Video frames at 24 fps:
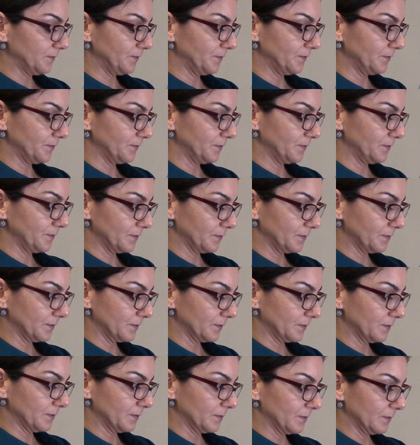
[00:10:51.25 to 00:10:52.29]

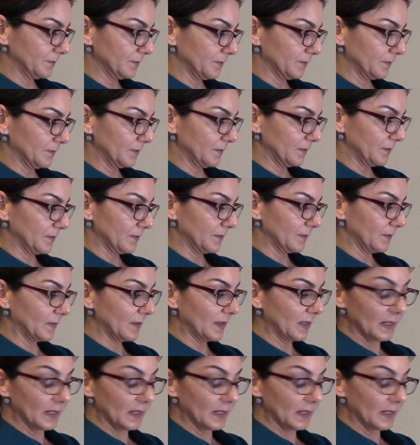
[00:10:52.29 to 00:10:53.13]
[no speech]